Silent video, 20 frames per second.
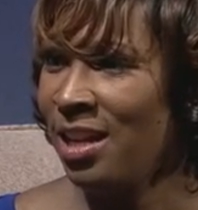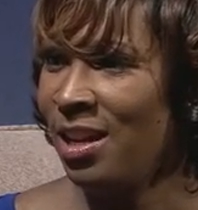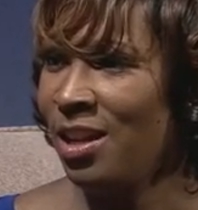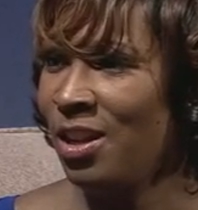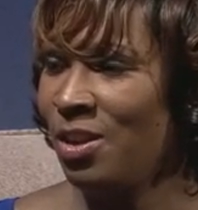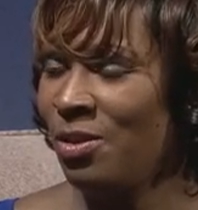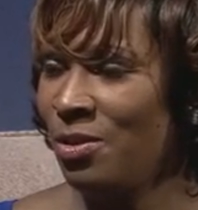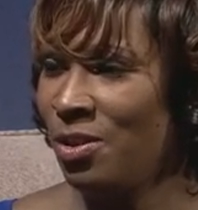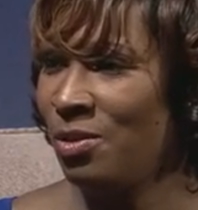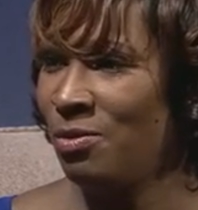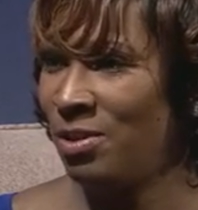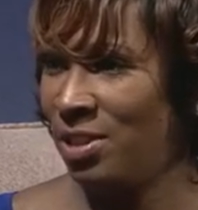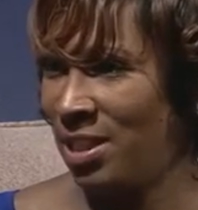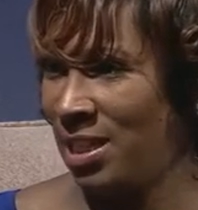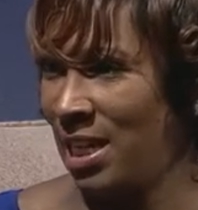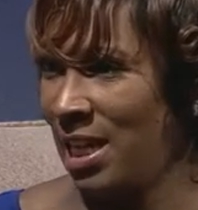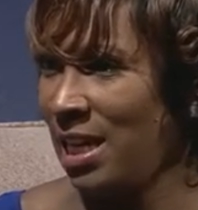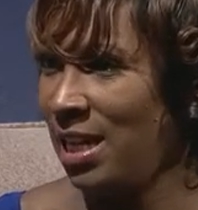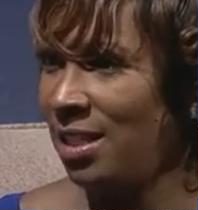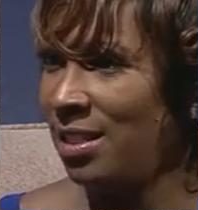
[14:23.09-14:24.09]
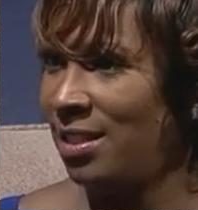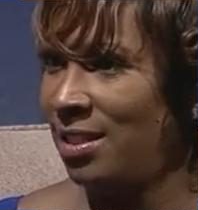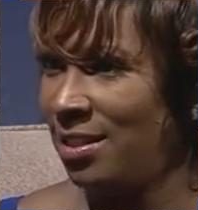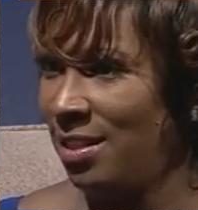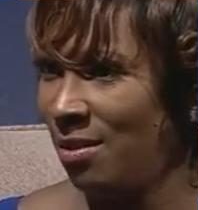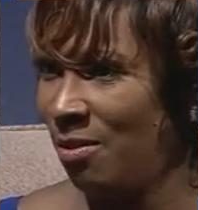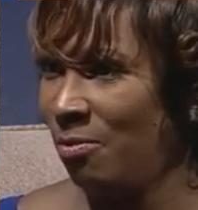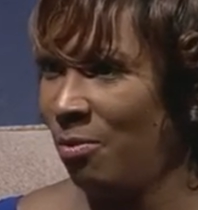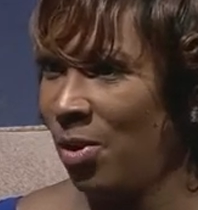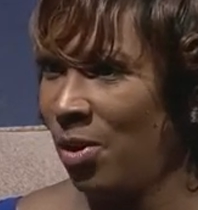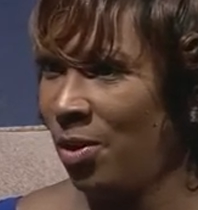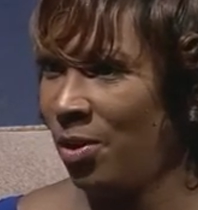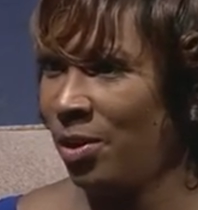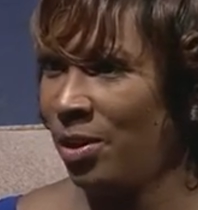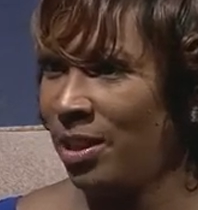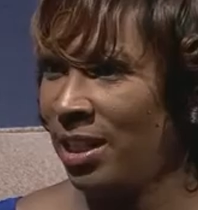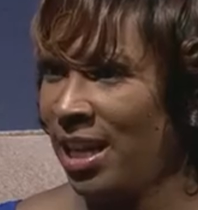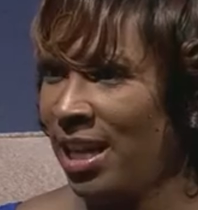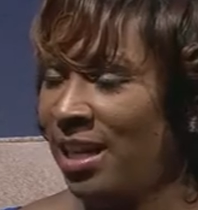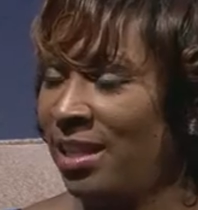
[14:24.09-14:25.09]
You teach them
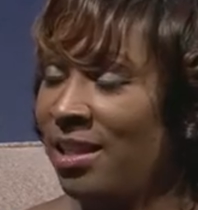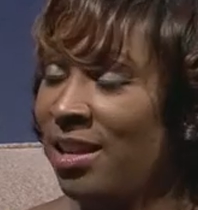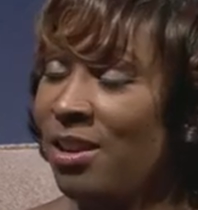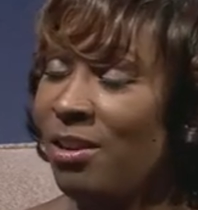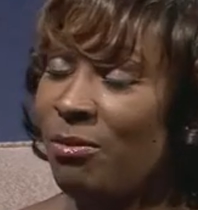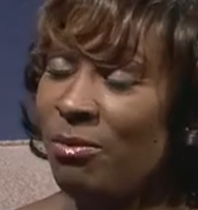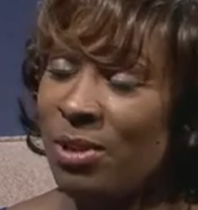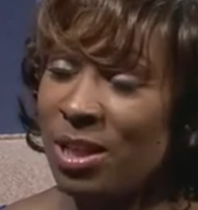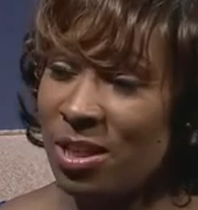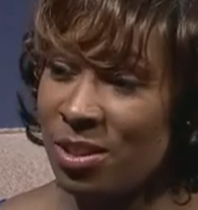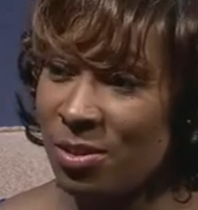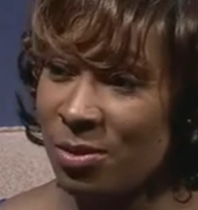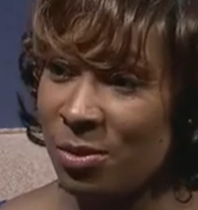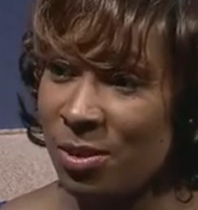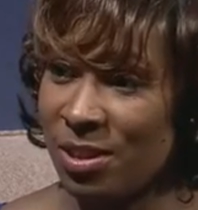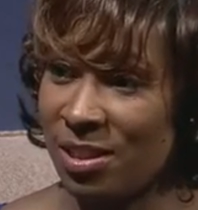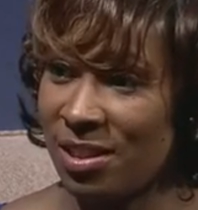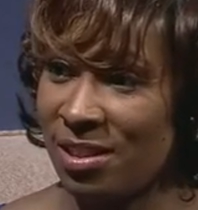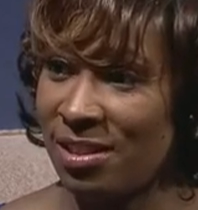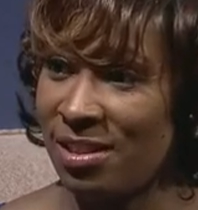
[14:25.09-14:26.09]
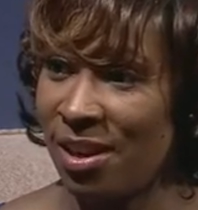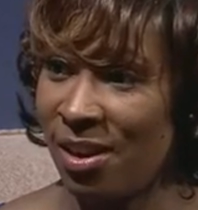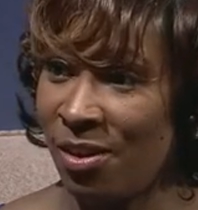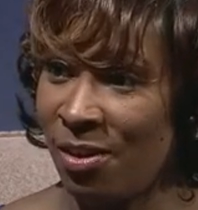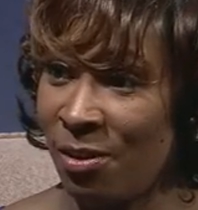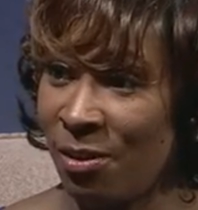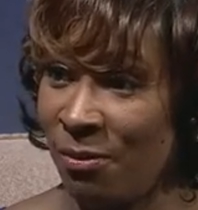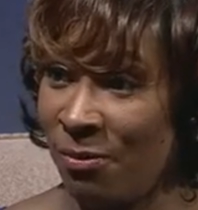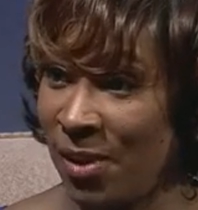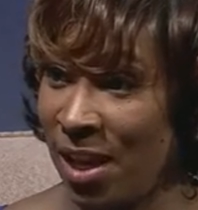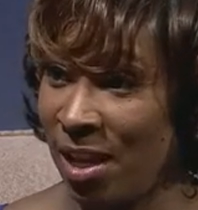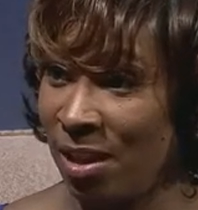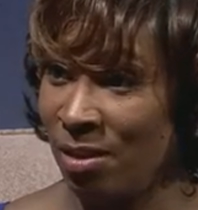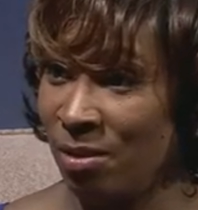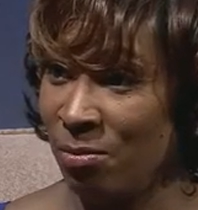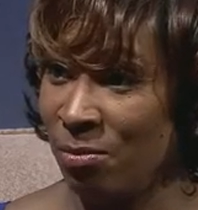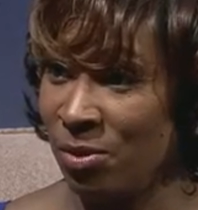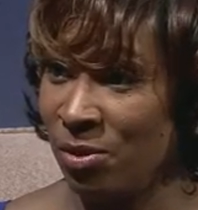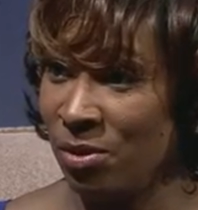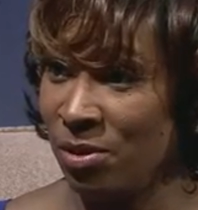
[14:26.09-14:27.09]
early, and there are resources that are
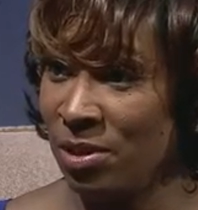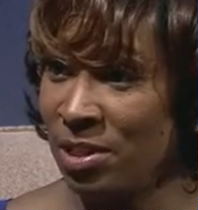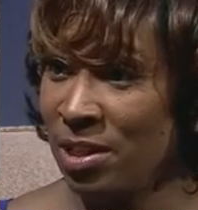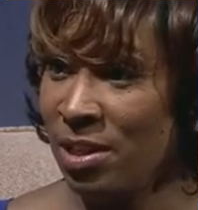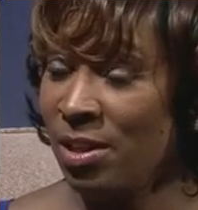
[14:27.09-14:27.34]
available.